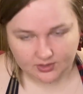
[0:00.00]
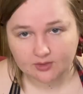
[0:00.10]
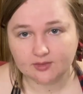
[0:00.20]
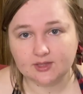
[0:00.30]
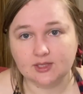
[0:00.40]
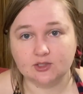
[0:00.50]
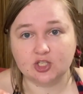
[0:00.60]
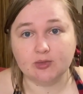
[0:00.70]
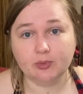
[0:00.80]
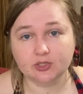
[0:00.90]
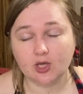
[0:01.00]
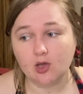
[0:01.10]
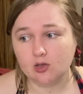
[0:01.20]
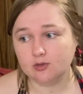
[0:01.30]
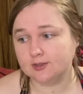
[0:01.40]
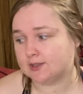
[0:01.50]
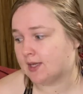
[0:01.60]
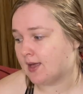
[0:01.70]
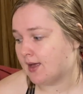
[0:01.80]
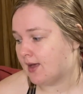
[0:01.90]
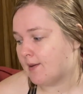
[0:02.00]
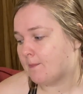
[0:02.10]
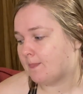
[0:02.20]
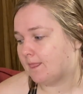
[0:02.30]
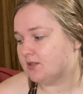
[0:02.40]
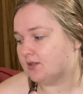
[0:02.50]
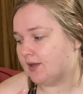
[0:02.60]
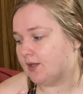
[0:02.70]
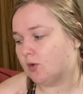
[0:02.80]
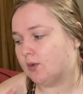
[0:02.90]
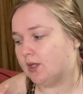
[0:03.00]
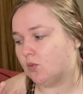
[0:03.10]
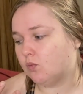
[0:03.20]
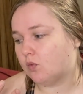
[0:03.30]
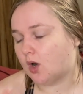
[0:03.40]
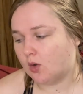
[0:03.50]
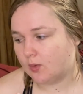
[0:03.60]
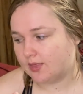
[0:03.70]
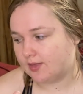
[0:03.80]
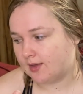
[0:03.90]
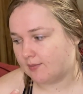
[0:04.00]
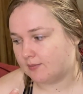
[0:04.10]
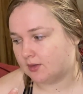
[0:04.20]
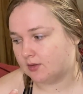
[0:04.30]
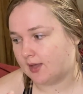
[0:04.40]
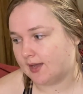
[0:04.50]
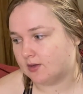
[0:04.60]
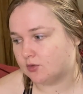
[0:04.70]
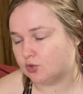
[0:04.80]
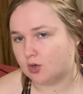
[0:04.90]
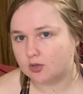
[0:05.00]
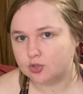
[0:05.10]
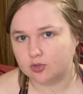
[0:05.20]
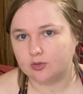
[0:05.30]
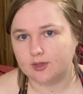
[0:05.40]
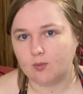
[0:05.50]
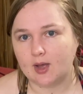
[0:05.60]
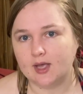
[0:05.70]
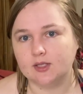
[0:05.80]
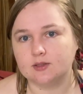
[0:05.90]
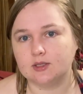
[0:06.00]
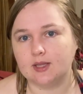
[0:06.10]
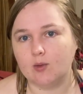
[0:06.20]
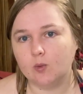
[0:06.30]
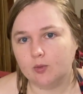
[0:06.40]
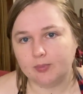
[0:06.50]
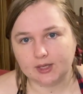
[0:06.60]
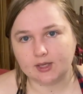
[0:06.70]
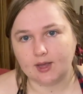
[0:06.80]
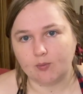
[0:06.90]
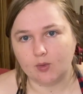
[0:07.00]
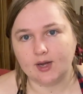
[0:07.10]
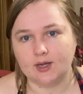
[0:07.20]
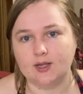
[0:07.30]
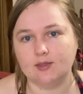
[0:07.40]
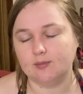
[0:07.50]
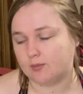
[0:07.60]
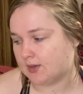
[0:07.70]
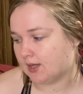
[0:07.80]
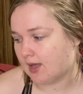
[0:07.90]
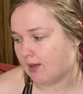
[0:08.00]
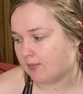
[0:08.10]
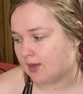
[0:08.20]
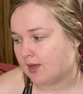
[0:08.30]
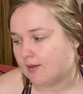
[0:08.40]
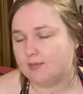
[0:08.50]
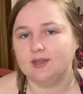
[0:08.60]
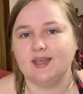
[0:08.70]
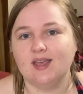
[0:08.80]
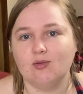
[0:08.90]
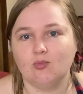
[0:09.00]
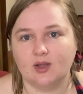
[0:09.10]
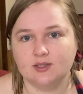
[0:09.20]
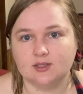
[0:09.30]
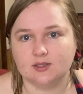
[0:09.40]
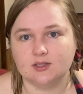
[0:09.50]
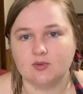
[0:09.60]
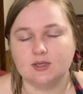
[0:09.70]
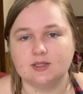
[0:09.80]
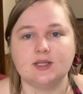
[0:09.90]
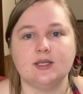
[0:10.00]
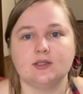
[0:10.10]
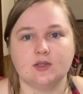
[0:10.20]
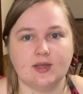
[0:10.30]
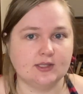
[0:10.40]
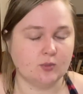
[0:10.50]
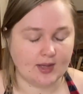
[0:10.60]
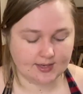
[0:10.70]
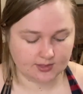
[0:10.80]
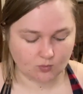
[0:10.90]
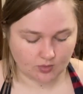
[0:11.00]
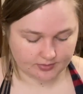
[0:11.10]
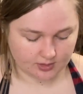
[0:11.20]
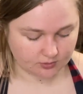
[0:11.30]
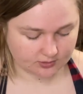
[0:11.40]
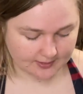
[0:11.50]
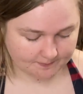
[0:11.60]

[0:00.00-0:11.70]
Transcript: The cheaper tongs, there's nothing really wrong with them, like, structurally wise. They will pick up what I need them to pick up, but they get rusted so easily, so that's why I didn't want those.